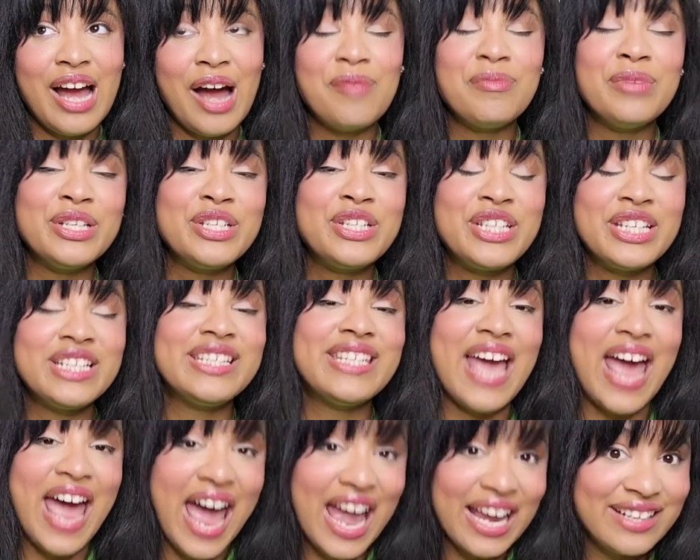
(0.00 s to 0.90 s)
I mean,
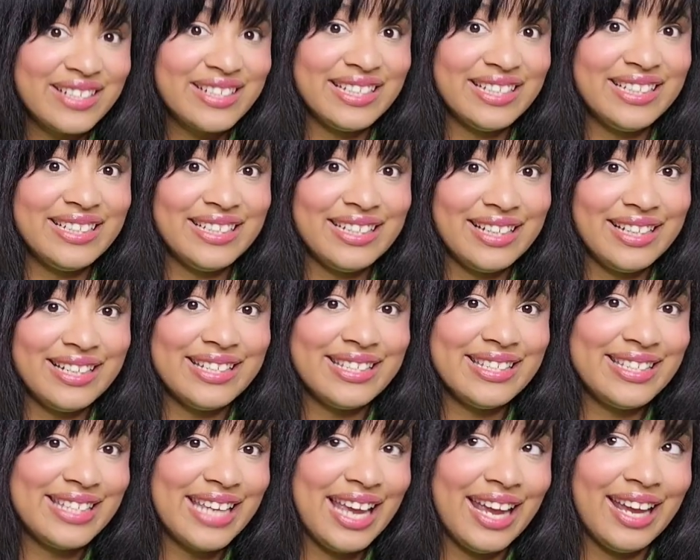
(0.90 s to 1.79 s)
she's acting
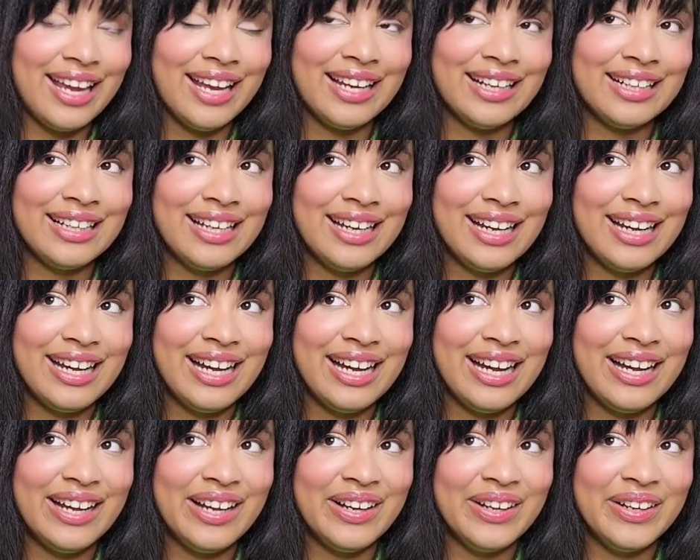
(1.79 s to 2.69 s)
insane.
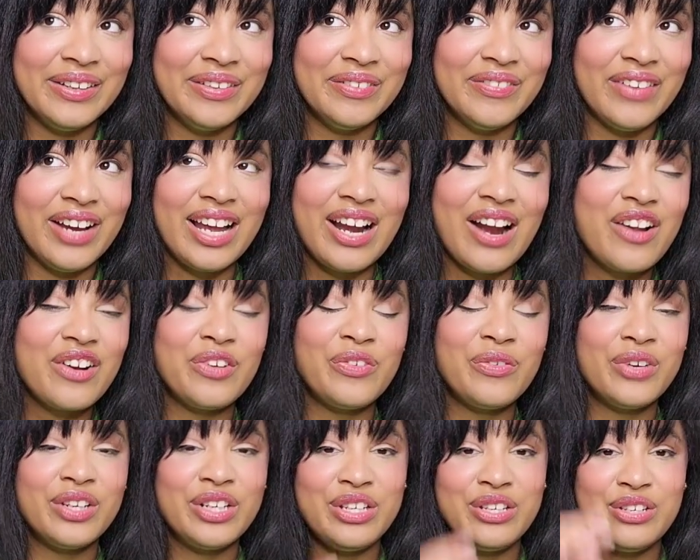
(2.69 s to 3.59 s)
And I
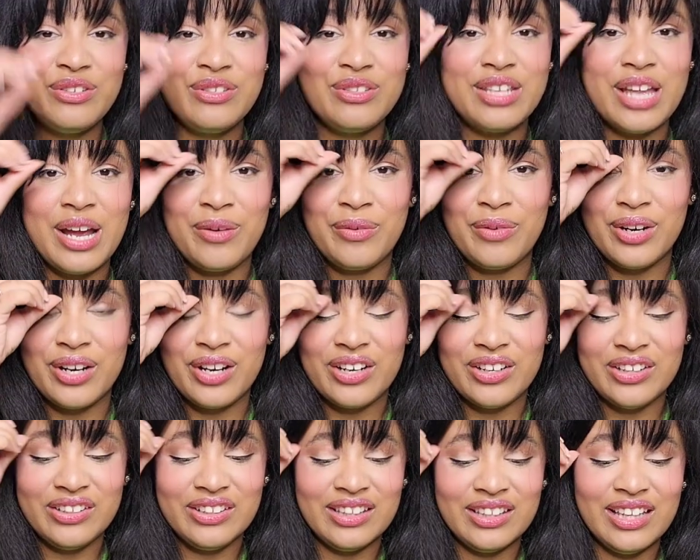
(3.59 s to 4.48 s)
don't want to use that
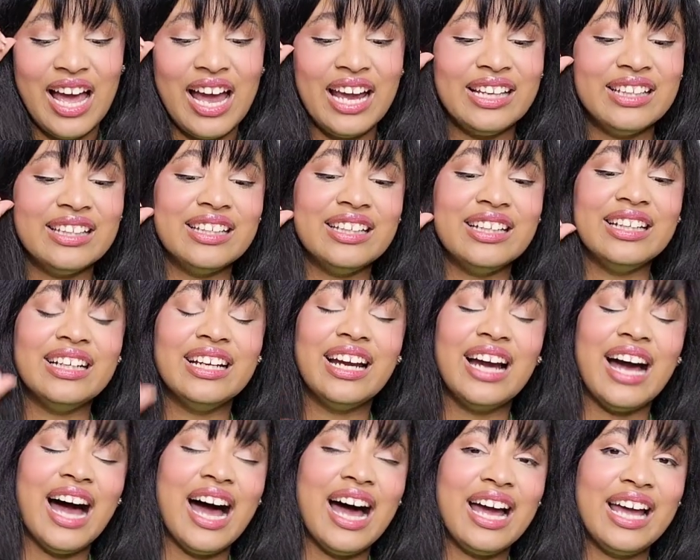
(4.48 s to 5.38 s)
word lightly.
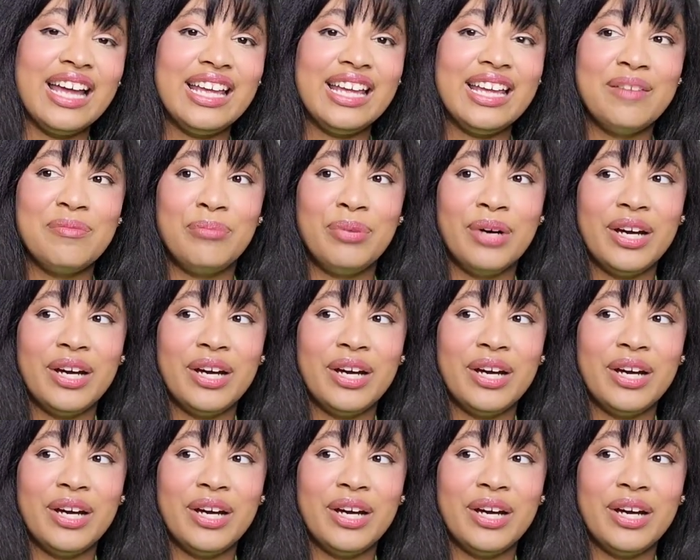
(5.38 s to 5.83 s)
I